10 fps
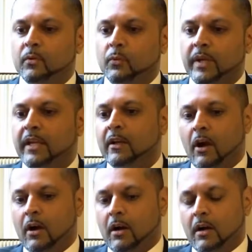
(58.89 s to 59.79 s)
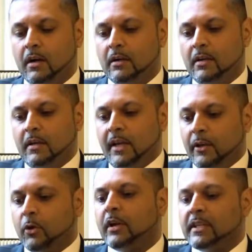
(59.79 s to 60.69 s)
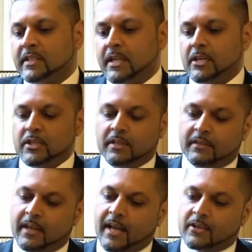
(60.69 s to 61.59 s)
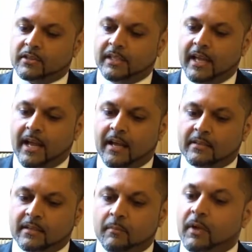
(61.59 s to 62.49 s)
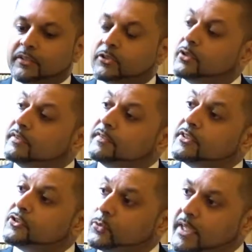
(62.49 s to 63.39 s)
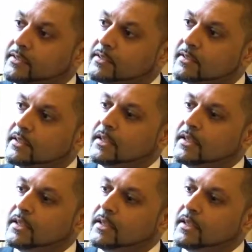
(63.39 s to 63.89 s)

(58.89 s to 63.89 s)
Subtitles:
we are an organization that actually has a multitude of different suites